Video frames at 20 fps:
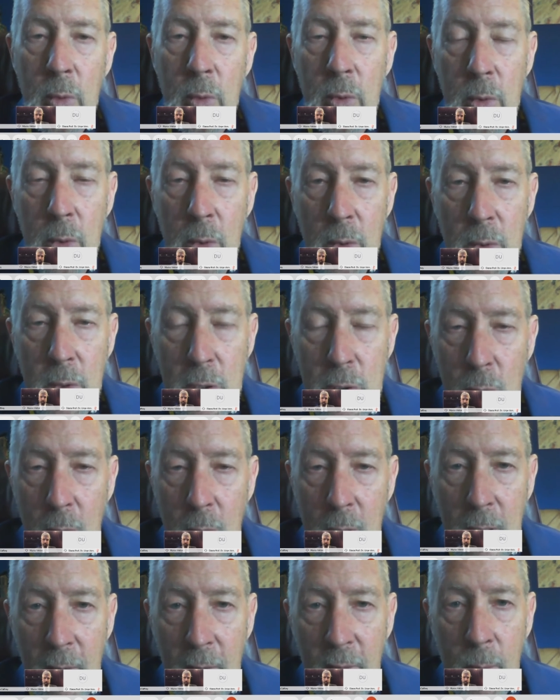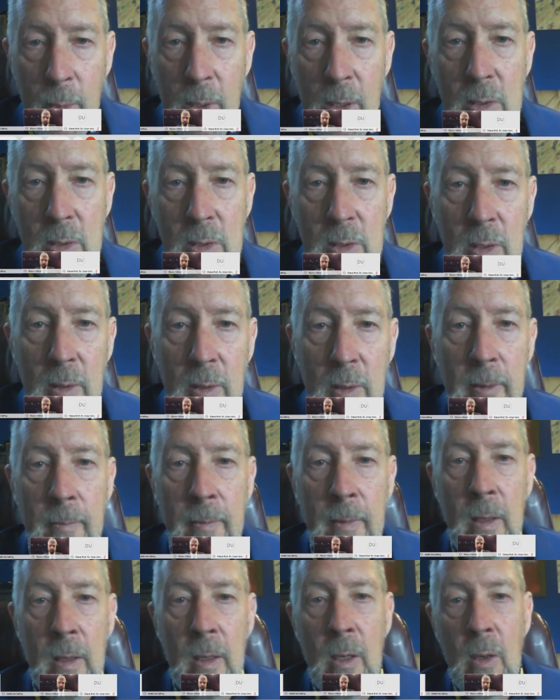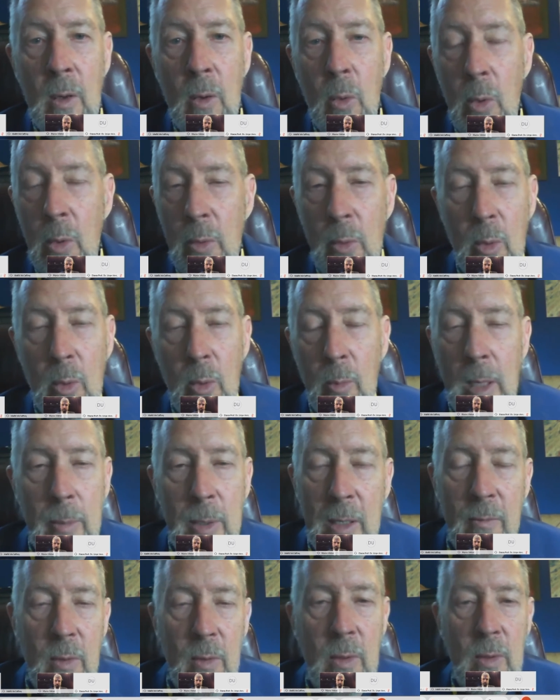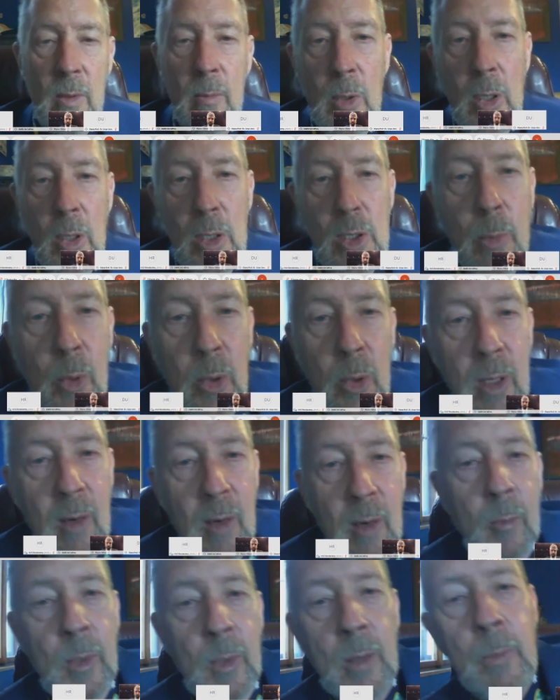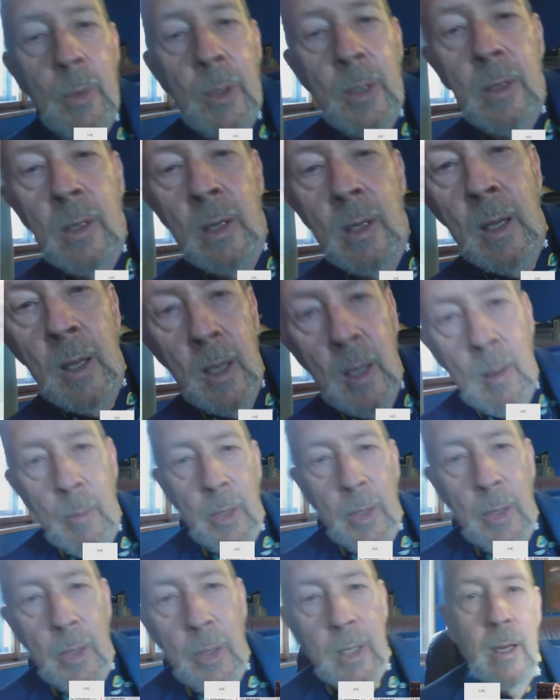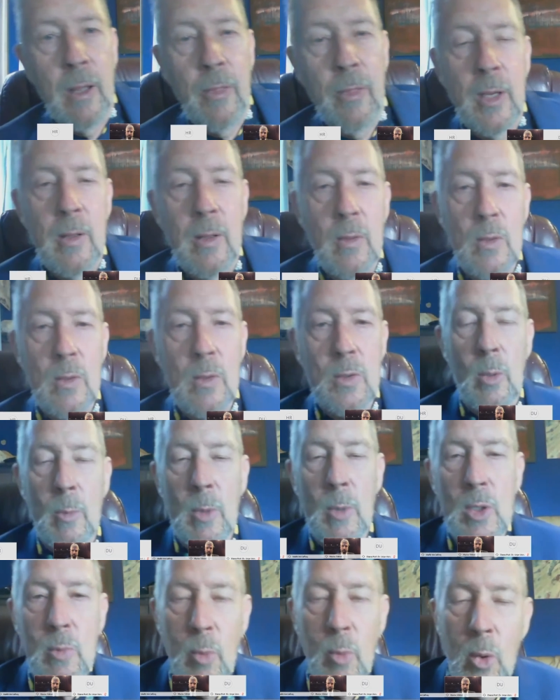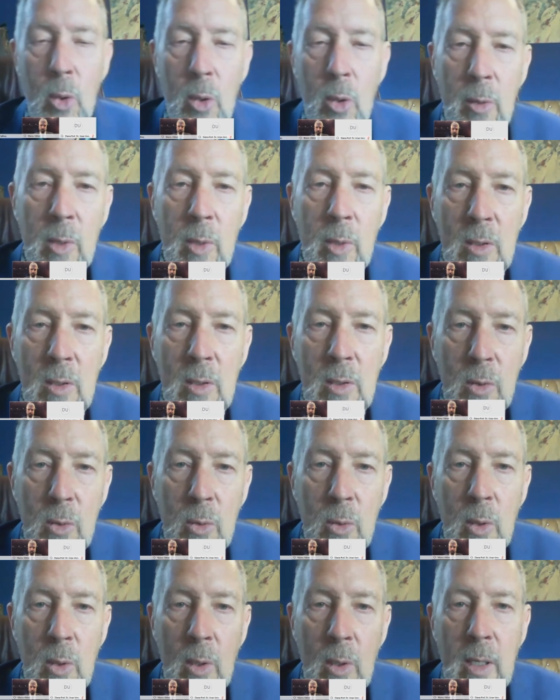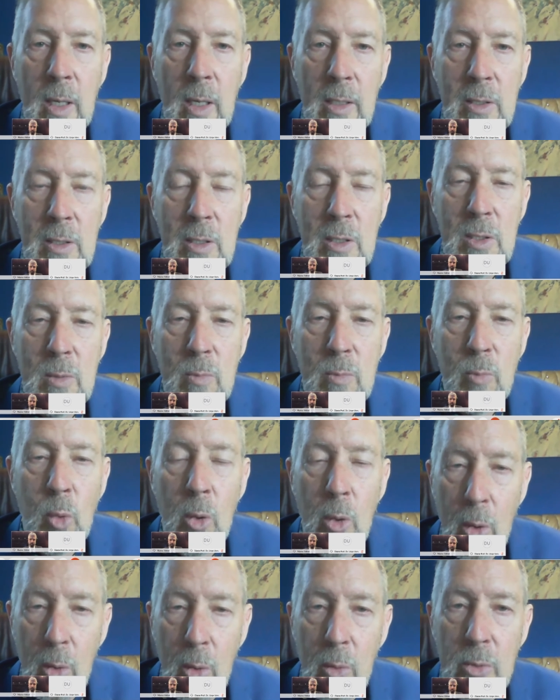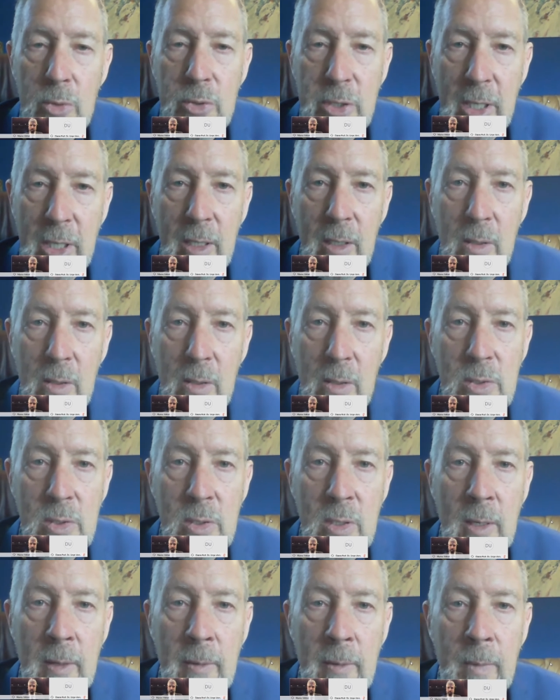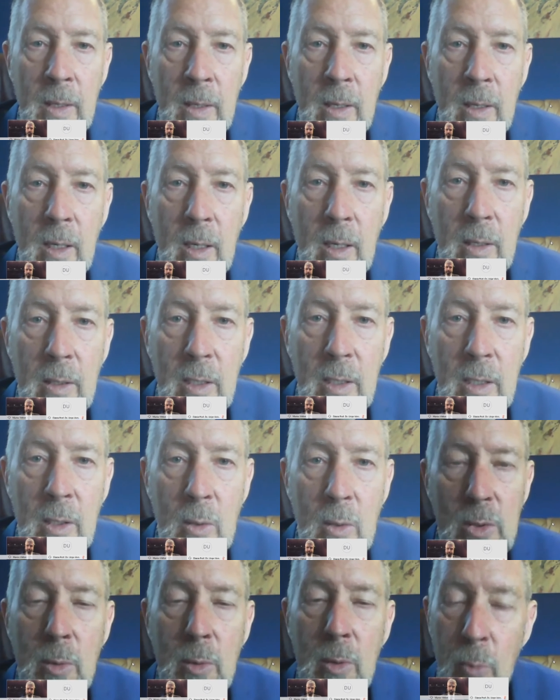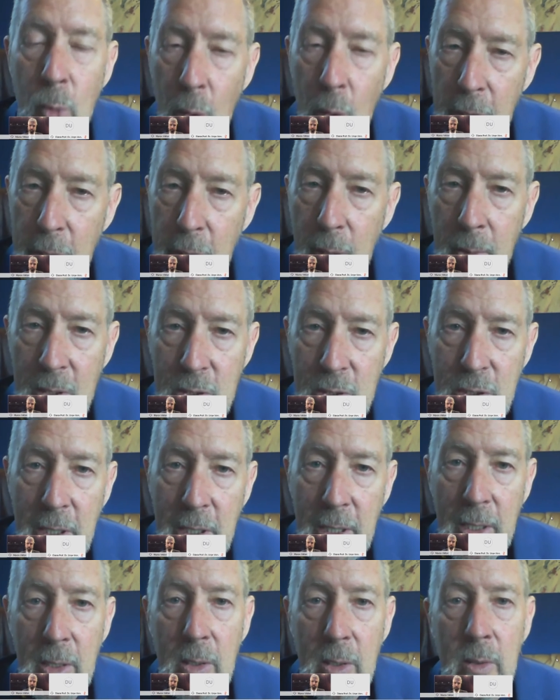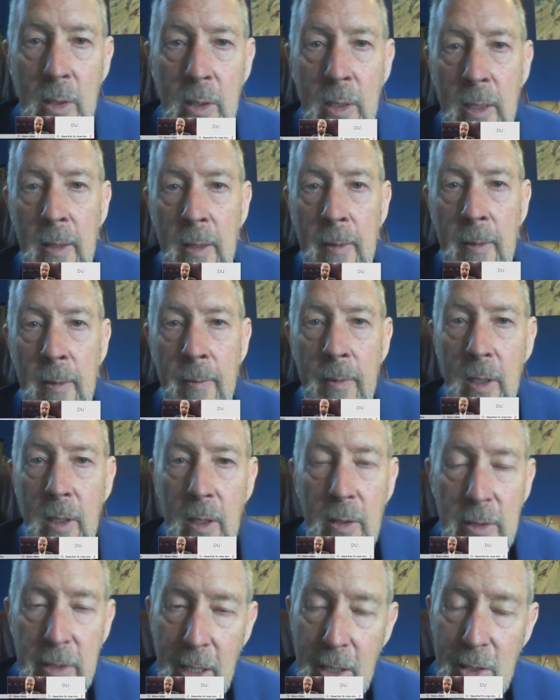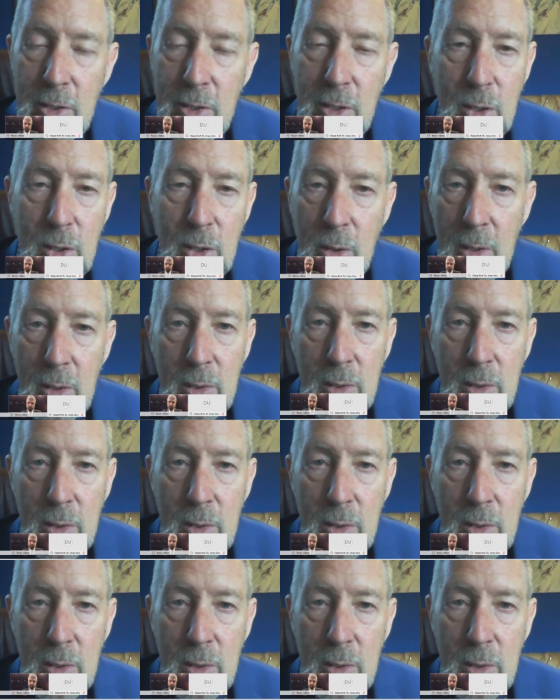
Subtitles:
your district government, or maybe even the municipal government. But again, I think there's so much more that we can do at these more local scales. It's a more human scale. Yes, it's good